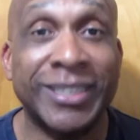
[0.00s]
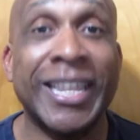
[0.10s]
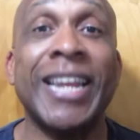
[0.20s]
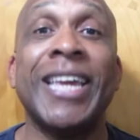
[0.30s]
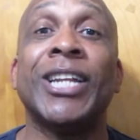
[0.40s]

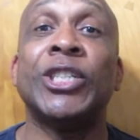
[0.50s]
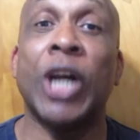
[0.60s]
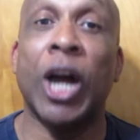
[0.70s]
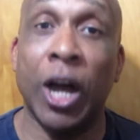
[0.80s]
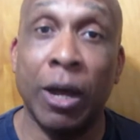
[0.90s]
They need a
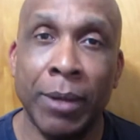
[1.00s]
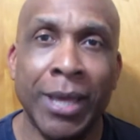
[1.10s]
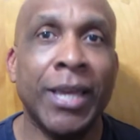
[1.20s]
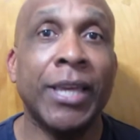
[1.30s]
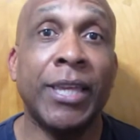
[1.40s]
job.
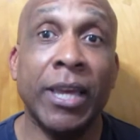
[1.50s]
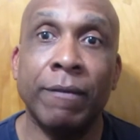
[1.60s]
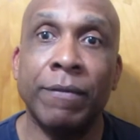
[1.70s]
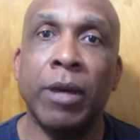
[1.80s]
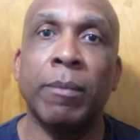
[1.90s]

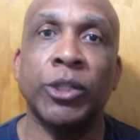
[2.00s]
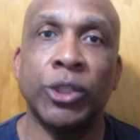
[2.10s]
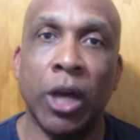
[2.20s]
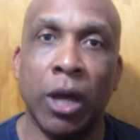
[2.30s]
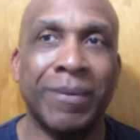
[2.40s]
Give them a
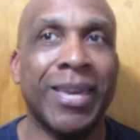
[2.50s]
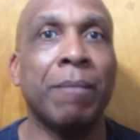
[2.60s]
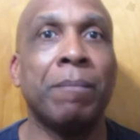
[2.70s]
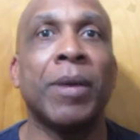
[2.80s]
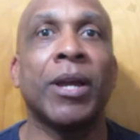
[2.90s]
job.
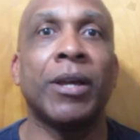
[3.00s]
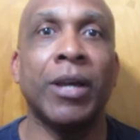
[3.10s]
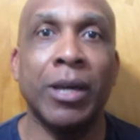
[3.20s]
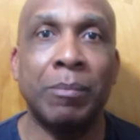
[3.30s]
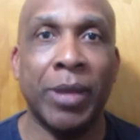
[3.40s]
Give them a
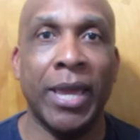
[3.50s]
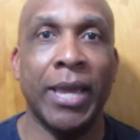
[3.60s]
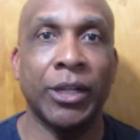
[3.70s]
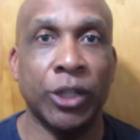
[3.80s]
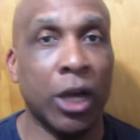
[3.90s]
good
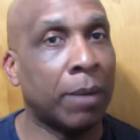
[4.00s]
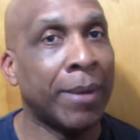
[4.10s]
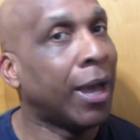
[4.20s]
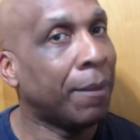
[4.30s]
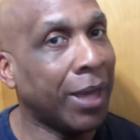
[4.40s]
paying job.
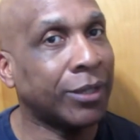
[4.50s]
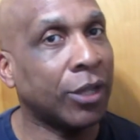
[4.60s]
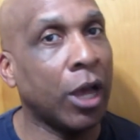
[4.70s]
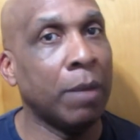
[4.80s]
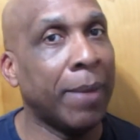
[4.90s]
I'm not
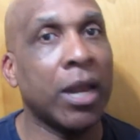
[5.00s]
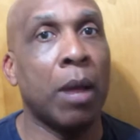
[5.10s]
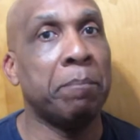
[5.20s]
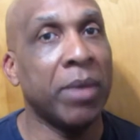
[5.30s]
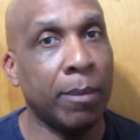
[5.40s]
talking
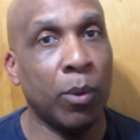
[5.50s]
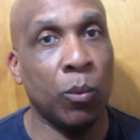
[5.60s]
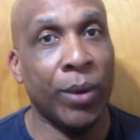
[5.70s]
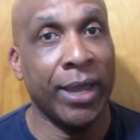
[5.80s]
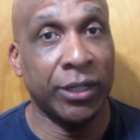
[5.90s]
about a minimum
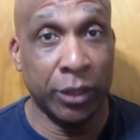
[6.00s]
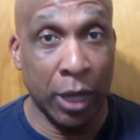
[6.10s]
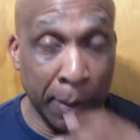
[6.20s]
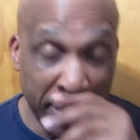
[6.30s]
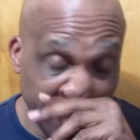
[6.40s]
wage
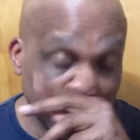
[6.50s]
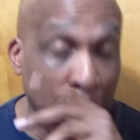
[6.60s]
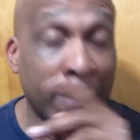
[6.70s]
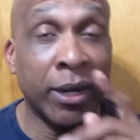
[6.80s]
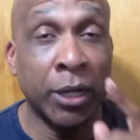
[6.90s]
job. I'm
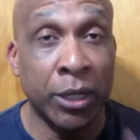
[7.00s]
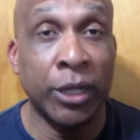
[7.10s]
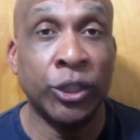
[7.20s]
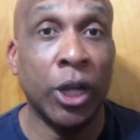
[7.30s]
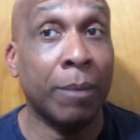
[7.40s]
talking about a
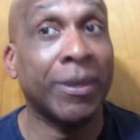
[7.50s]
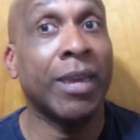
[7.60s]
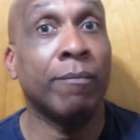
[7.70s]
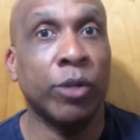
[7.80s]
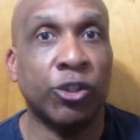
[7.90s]
good job.
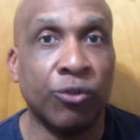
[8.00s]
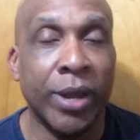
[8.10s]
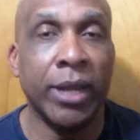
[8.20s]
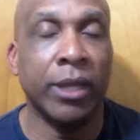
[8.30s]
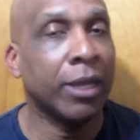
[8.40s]
Give them a
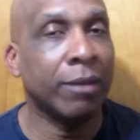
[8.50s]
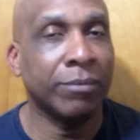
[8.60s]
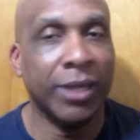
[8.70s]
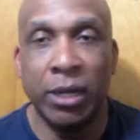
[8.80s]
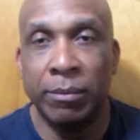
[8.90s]
train. Give them,
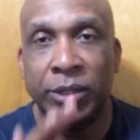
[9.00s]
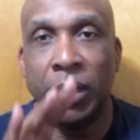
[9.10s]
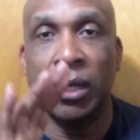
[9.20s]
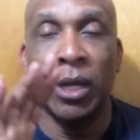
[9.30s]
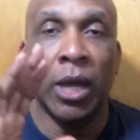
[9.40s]
get them
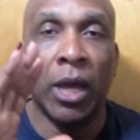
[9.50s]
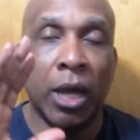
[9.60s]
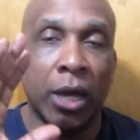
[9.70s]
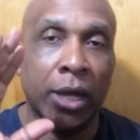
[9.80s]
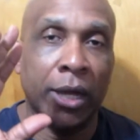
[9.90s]
to
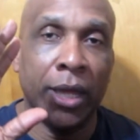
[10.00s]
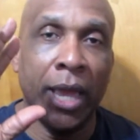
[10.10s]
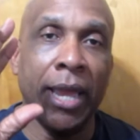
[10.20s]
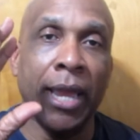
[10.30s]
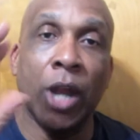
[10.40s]
uh,
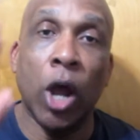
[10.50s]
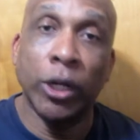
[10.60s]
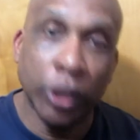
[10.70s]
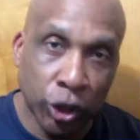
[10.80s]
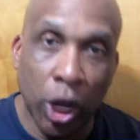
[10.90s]
a, an
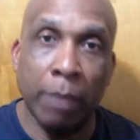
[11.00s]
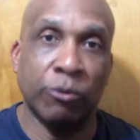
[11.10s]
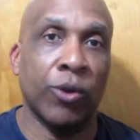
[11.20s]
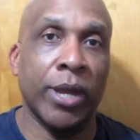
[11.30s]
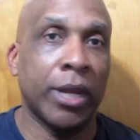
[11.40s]
on-the-job
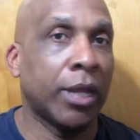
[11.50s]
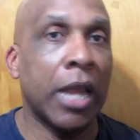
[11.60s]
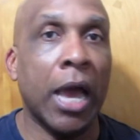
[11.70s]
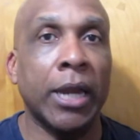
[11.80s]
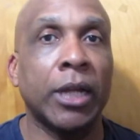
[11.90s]
training,
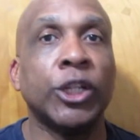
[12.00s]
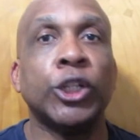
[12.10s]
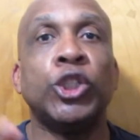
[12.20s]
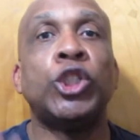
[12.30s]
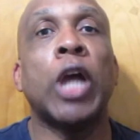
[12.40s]
not a
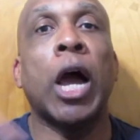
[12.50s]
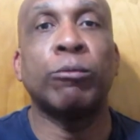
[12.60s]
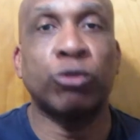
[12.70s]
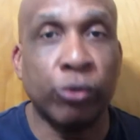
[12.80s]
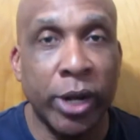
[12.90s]

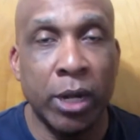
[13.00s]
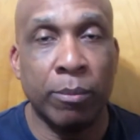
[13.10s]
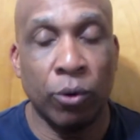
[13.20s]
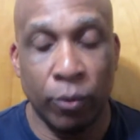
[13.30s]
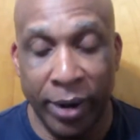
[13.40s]
job training
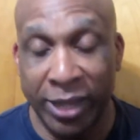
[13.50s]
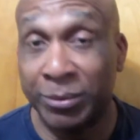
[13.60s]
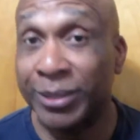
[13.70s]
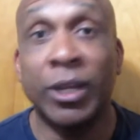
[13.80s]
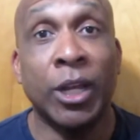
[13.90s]
programs.
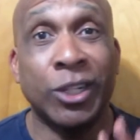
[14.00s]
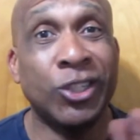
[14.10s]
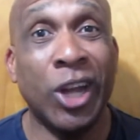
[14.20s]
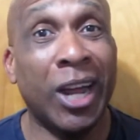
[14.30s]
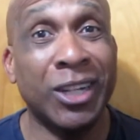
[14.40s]
Because
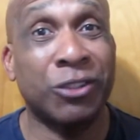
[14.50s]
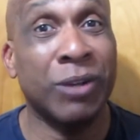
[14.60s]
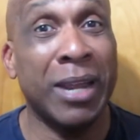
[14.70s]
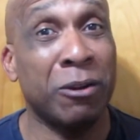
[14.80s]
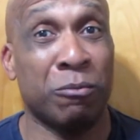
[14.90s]
job
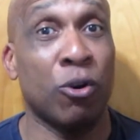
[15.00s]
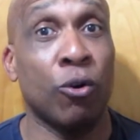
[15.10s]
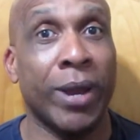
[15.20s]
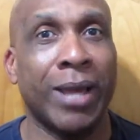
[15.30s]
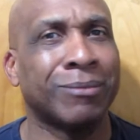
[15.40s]
training
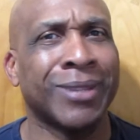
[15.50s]
programs,